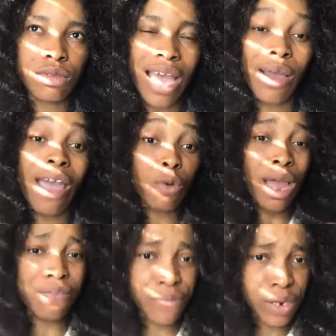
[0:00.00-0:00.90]

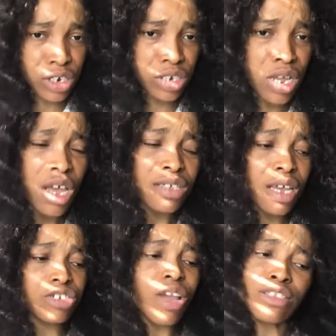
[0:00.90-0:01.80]
I finished. So I
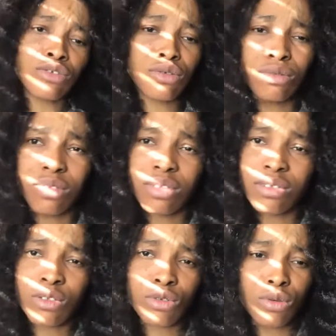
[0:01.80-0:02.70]
tried
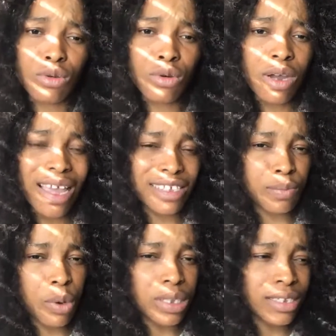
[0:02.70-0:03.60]
to
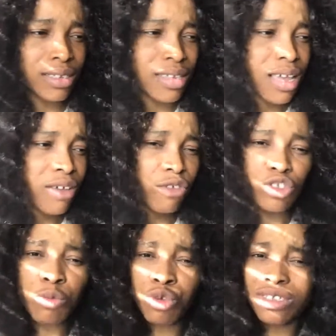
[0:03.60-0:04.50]
export it. For
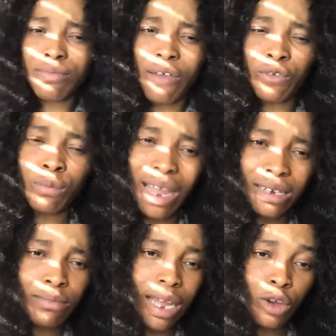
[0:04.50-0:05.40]
some reason,
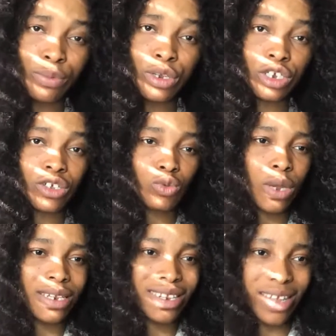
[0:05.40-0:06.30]
my computer just
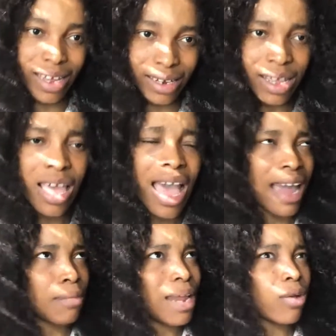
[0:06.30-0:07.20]
went dead, and
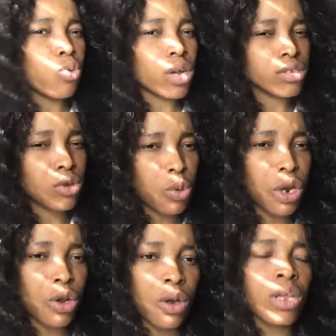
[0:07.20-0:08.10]
I'm like, what's
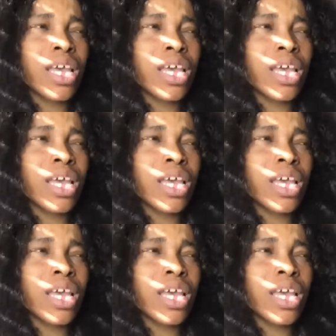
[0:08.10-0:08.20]
going on?